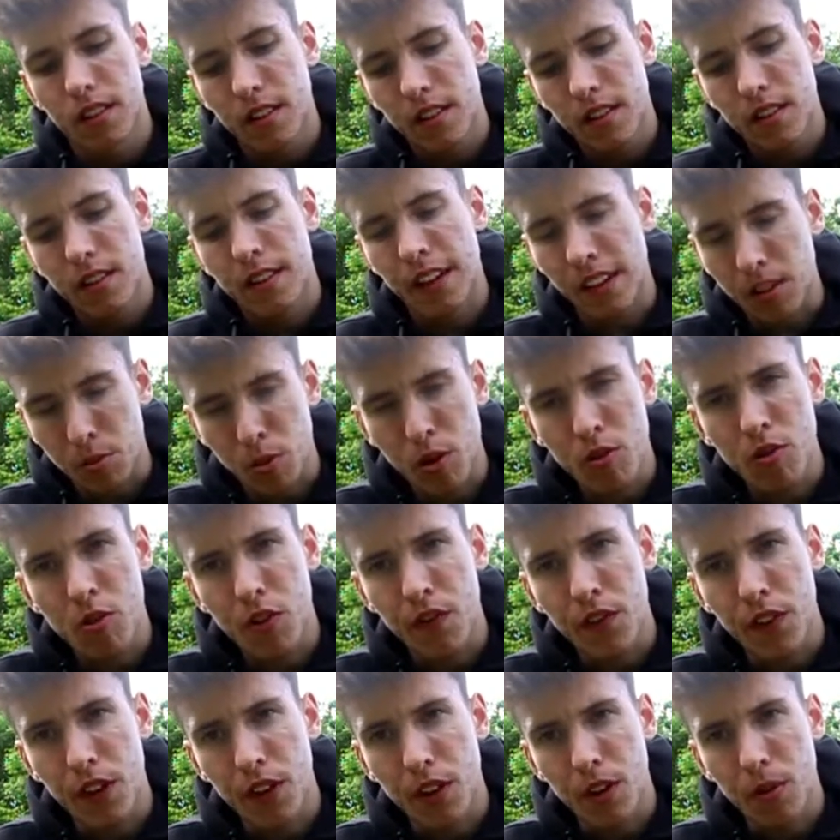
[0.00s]
That's my
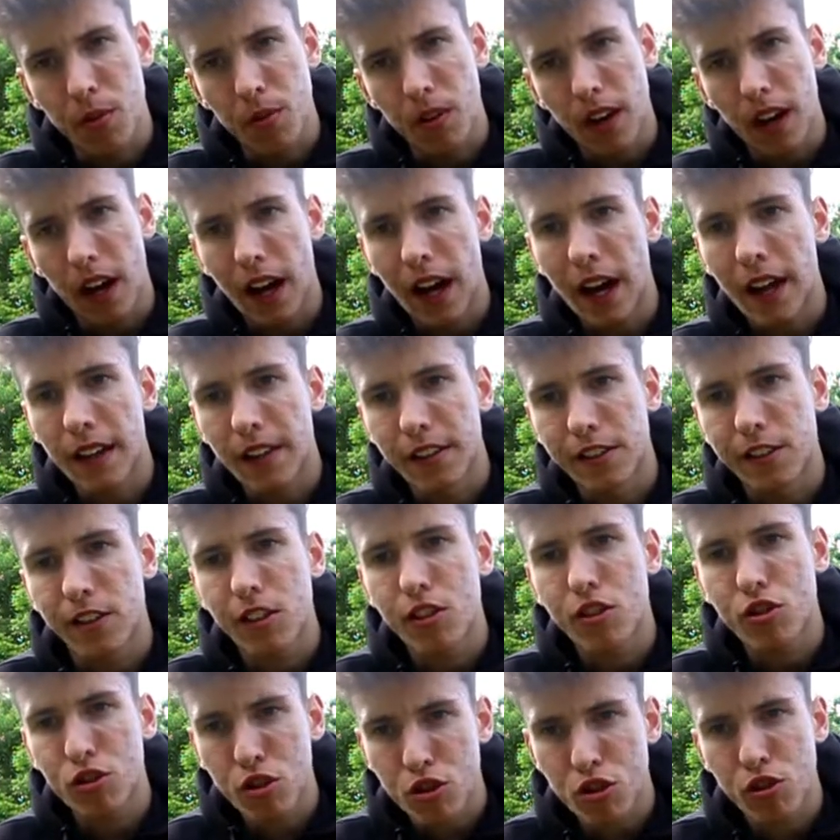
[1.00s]
review. And
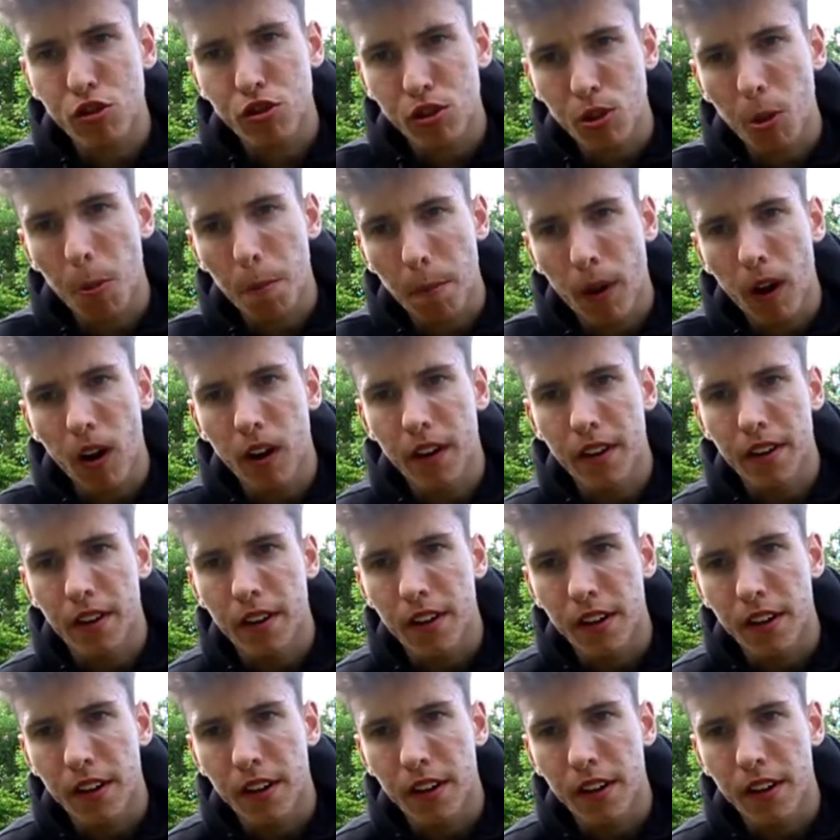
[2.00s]
should you still buy